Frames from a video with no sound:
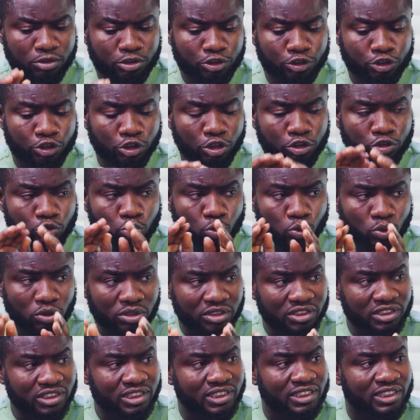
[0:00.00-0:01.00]
just
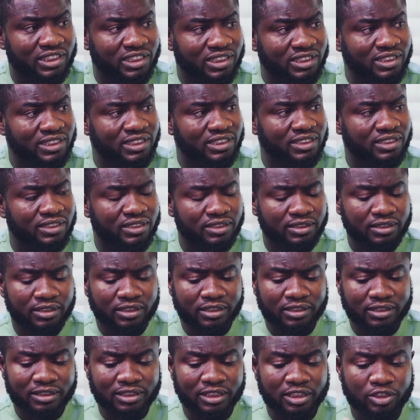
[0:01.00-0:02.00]
one cyst,
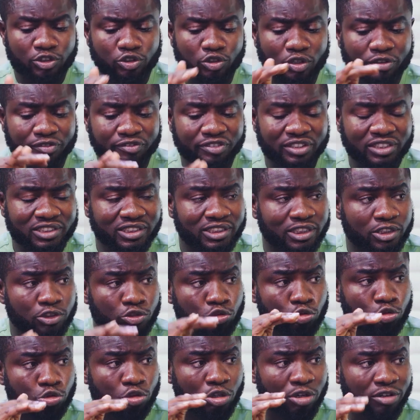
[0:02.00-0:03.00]
the surface is
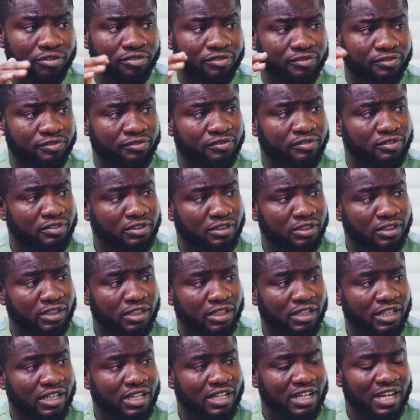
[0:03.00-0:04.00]
rough,
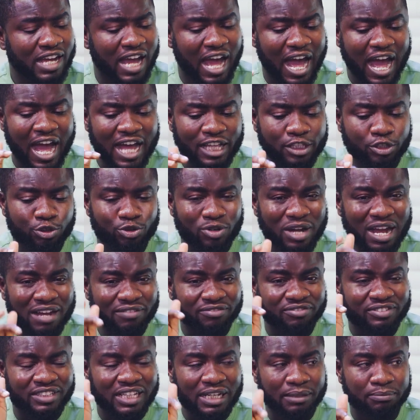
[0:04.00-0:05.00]
and you
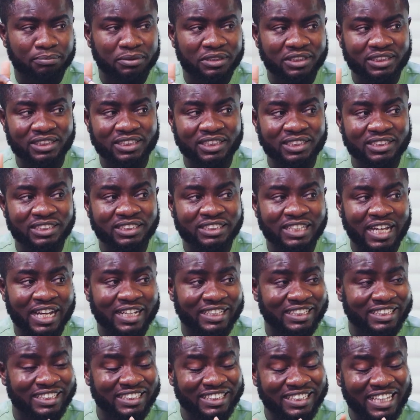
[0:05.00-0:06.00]
have debris
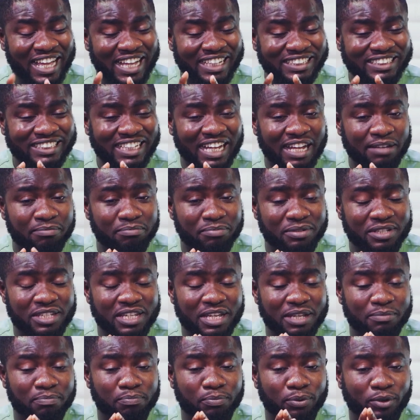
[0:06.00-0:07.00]
inside, that can
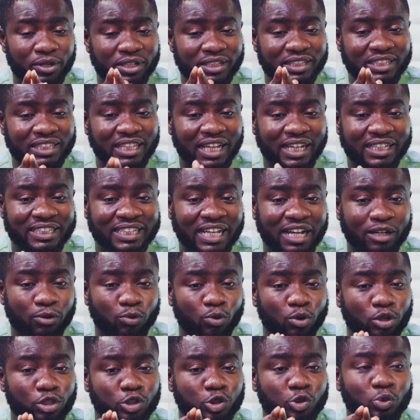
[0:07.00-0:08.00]
be a pointer that
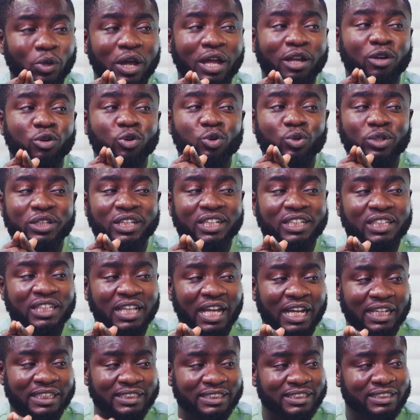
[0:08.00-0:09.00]
what you are looking
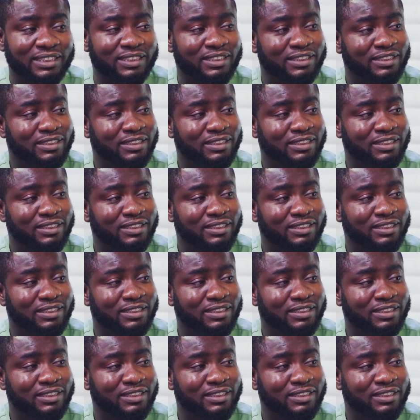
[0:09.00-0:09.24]
at